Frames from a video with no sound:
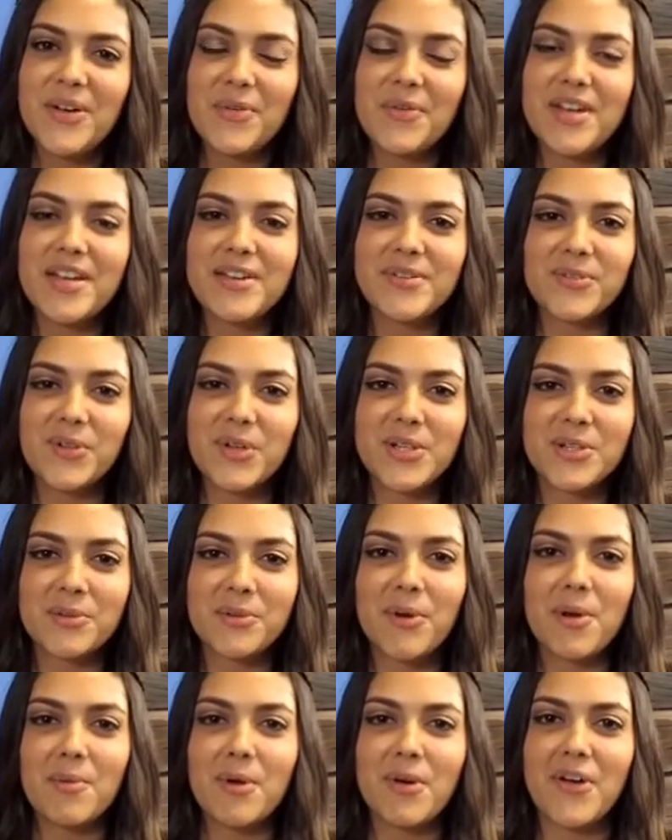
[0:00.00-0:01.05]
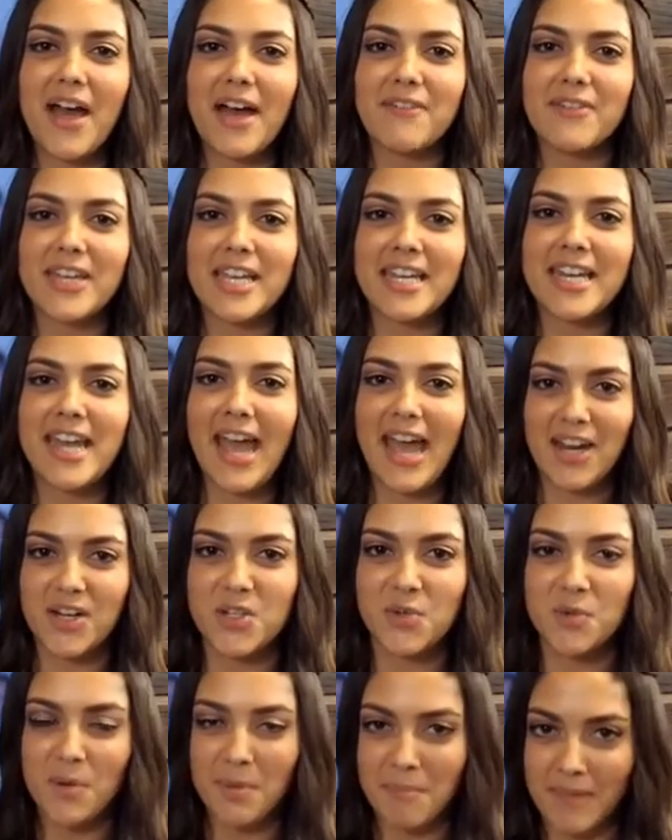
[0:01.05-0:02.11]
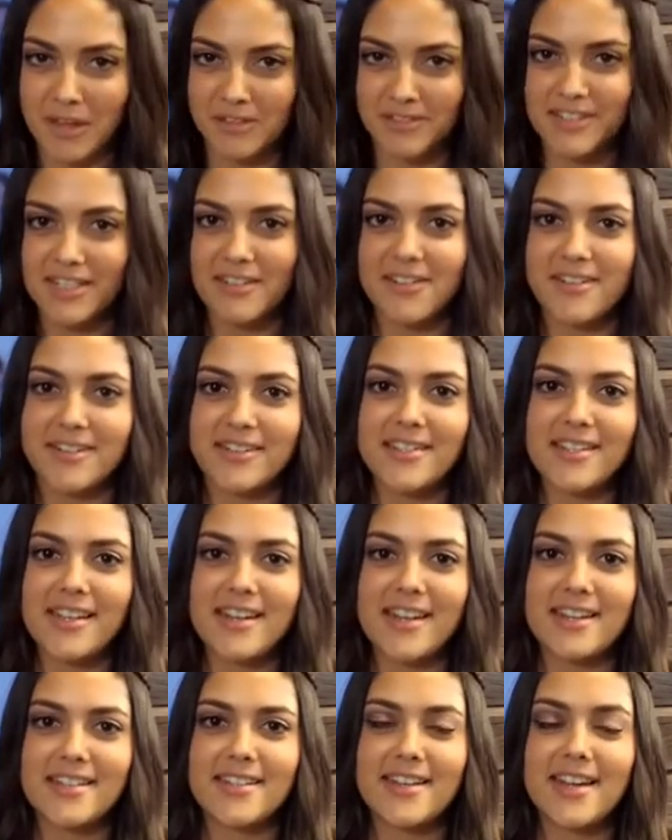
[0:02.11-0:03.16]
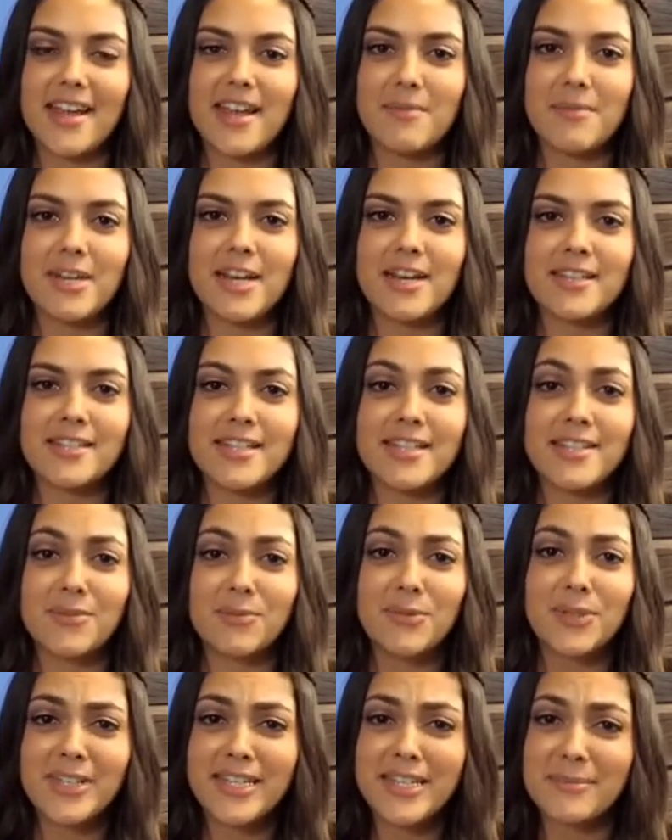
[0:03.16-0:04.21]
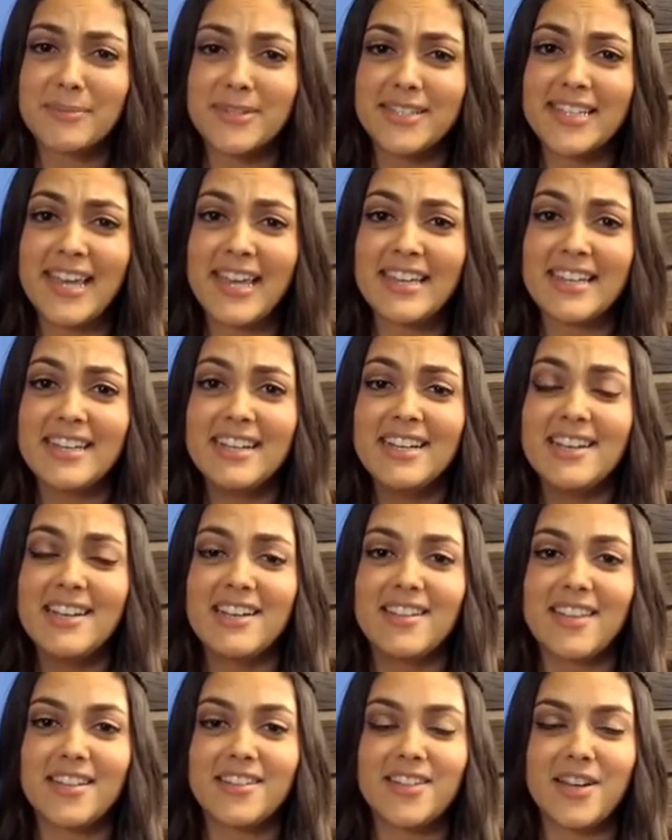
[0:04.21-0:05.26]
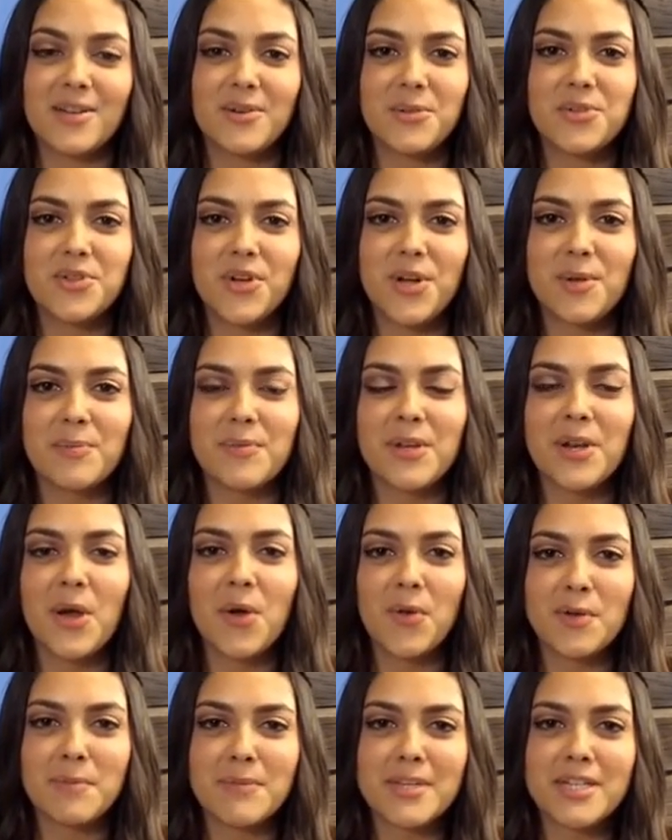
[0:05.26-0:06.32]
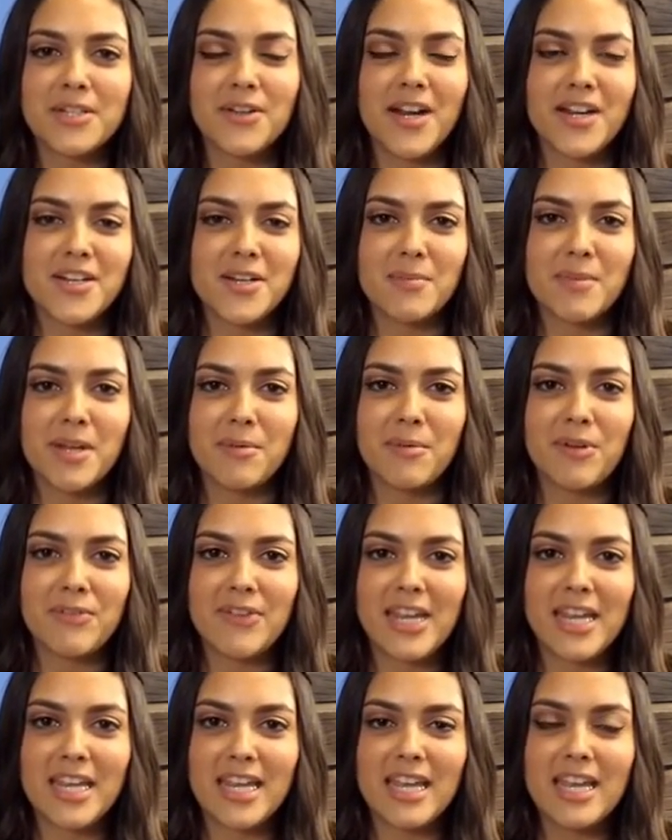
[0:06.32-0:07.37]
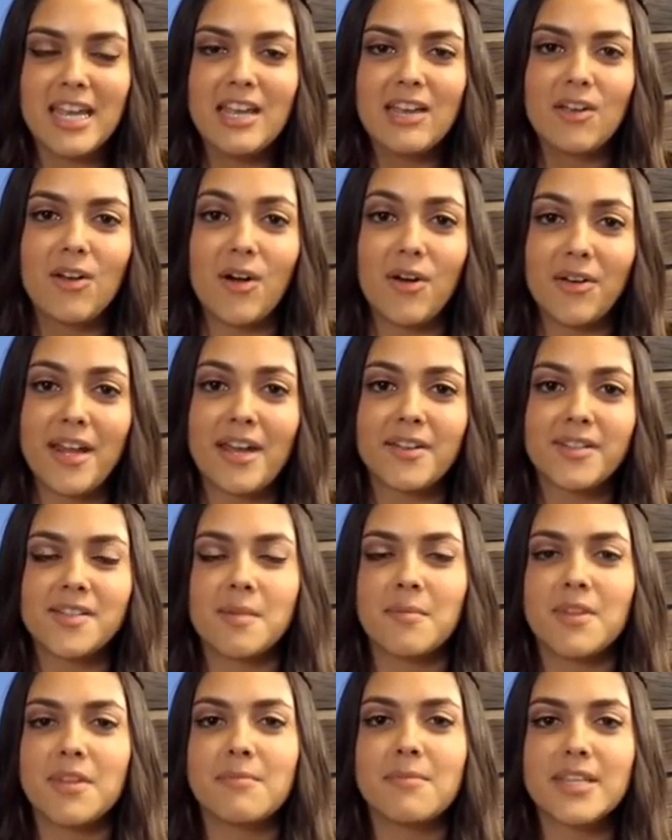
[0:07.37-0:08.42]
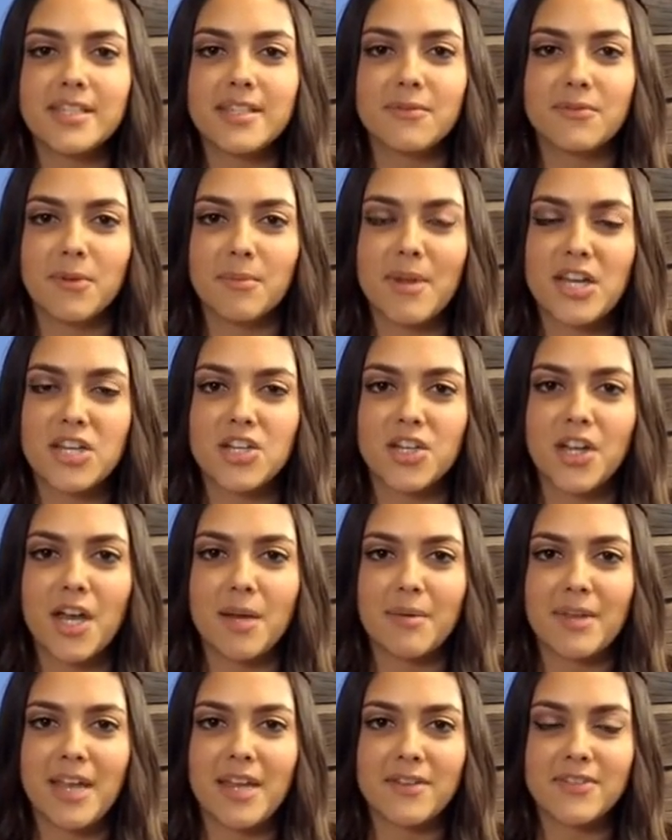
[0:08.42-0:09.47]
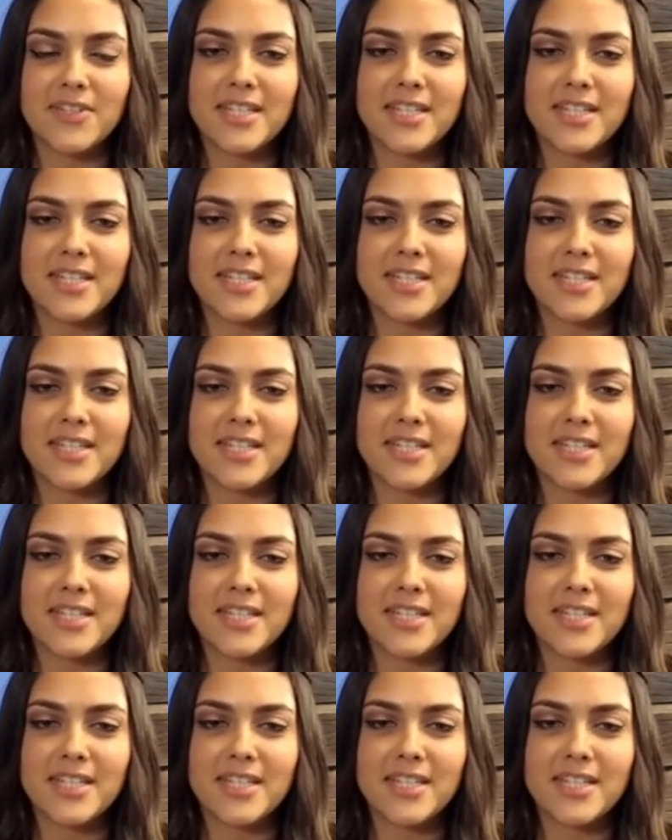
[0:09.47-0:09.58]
We have Chris Cuomo having an actual meltdown on CNN today because he's really upset that Donald Trump and OMB director Mick Mulvaney called out some of the misinformation coming out